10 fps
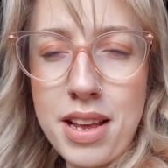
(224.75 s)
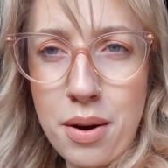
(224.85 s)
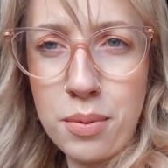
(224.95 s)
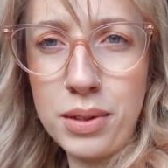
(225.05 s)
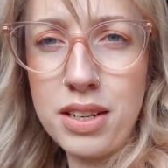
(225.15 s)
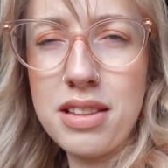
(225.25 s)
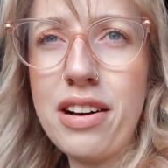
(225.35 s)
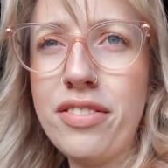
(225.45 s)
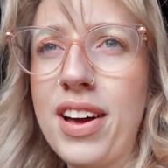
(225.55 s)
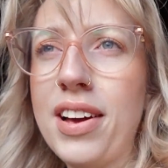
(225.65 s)
So we'll do
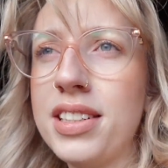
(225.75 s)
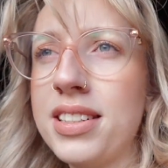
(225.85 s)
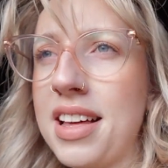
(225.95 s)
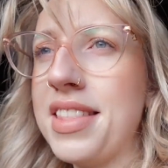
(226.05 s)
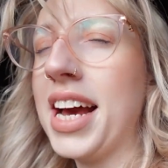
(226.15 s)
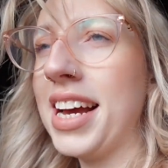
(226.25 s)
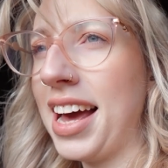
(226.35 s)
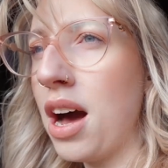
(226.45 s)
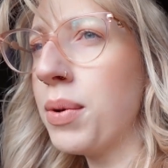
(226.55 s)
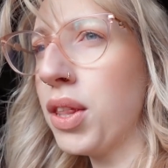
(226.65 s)
that first, and then I can
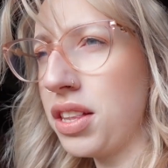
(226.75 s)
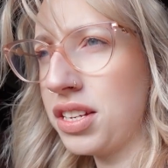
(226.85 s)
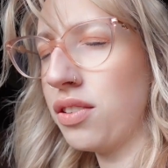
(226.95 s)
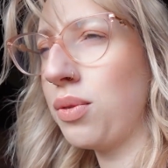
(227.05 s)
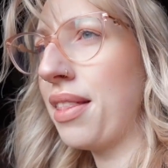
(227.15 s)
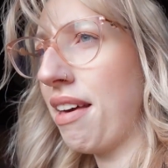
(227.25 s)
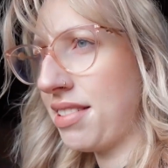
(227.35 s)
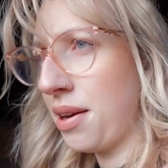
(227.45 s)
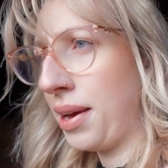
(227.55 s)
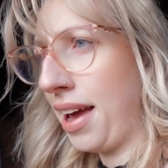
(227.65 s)
get on with other stuff while they're
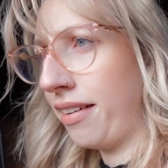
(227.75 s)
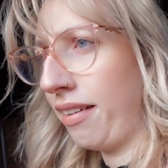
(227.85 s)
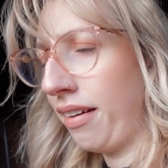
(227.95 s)
soaking.